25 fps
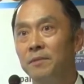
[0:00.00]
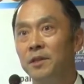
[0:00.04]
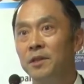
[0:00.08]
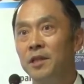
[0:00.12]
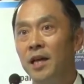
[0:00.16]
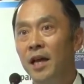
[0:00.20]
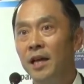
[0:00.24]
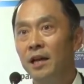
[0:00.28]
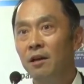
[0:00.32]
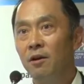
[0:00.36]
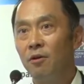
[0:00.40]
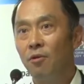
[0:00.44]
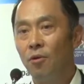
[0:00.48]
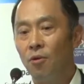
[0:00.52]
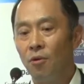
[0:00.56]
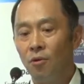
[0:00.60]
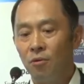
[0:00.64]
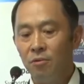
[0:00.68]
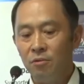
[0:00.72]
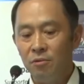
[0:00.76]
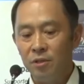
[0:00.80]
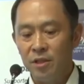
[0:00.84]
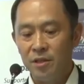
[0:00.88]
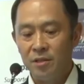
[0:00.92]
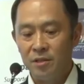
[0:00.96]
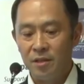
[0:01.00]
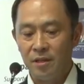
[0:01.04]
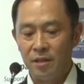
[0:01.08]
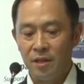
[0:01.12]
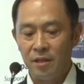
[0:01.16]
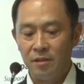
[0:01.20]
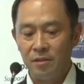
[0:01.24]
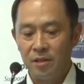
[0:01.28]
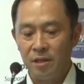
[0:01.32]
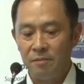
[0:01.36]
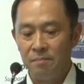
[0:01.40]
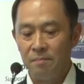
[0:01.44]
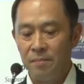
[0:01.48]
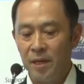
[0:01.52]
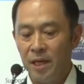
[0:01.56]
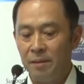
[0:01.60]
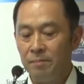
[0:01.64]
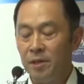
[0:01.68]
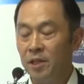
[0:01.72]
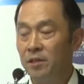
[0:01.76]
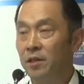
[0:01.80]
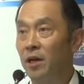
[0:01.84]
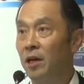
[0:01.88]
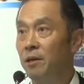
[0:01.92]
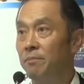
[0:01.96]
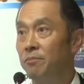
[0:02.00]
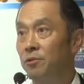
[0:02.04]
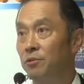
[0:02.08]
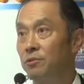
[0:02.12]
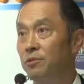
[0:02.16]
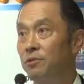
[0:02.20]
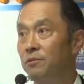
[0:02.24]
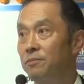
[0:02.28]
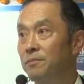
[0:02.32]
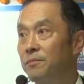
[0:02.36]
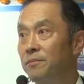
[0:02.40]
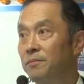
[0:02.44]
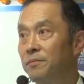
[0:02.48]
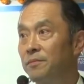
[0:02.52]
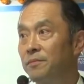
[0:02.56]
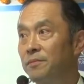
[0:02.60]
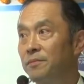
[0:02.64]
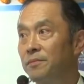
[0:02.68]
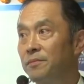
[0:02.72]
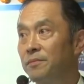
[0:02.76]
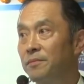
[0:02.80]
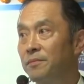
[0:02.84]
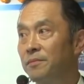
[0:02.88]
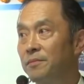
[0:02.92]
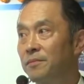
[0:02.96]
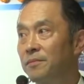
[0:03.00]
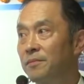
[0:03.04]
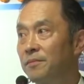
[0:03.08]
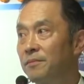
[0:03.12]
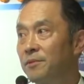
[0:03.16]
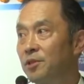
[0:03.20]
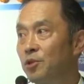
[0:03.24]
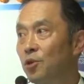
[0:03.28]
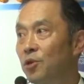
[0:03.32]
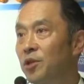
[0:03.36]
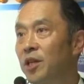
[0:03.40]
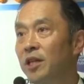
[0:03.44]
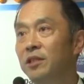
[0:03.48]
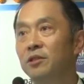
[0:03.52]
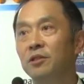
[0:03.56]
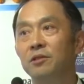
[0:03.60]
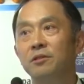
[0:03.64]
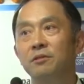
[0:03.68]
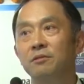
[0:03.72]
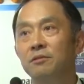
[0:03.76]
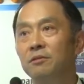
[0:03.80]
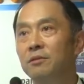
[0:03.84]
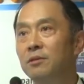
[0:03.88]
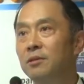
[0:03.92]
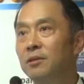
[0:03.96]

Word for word: They only selected baby diapers. So they just